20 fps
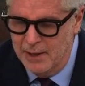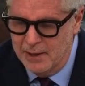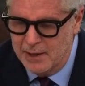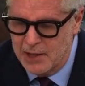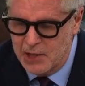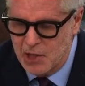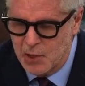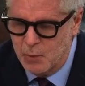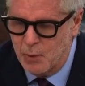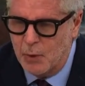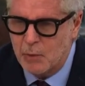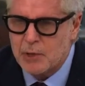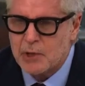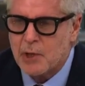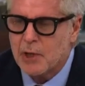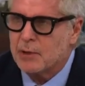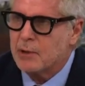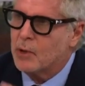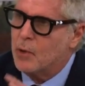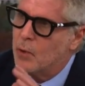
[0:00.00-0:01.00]
This is what was
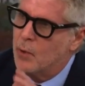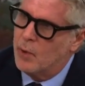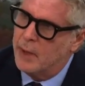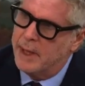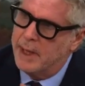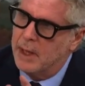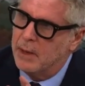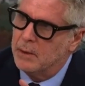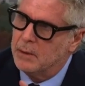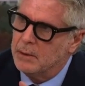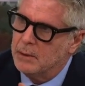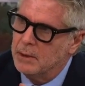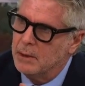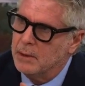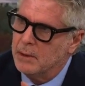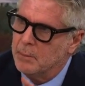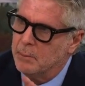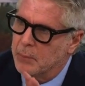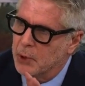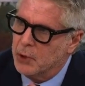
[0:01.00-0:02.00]
on the Cornell
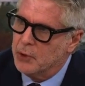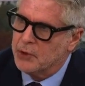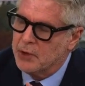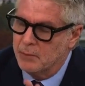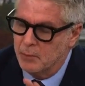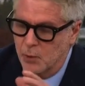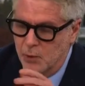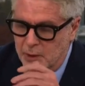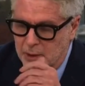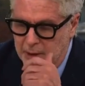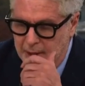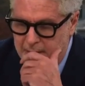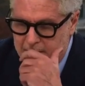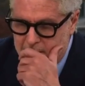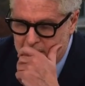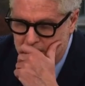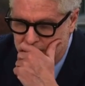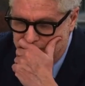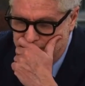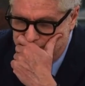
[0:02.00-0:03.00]
bulletin board
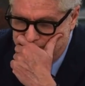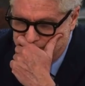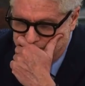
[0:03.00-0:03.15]
last night.